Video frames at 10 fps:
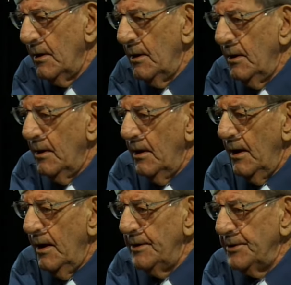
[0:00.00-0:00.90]
I didn't hear you.
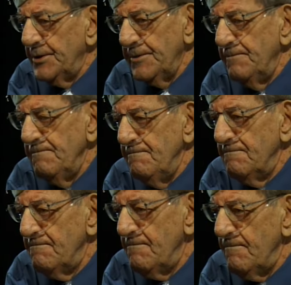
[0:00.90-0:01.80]
Can you tell
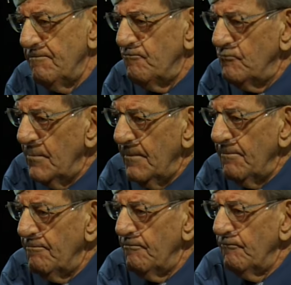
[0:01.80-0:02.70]
us about your
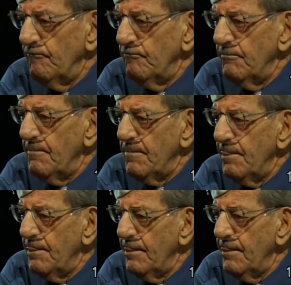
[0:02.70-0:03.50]
experiences at Aitape?